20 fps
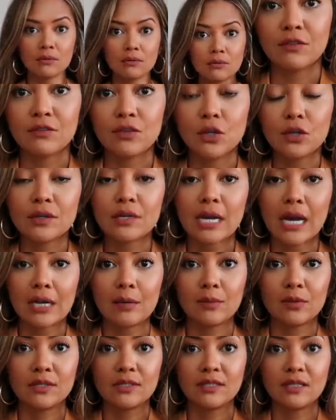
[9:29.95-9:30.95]
So if you're the
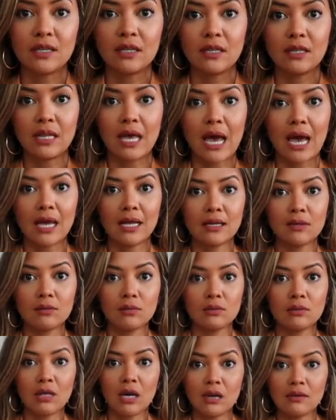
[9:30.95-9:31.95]
kind of person
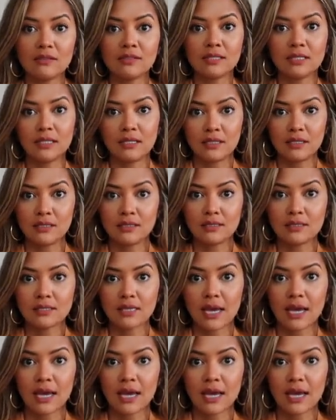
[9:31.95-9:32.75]
that loves ease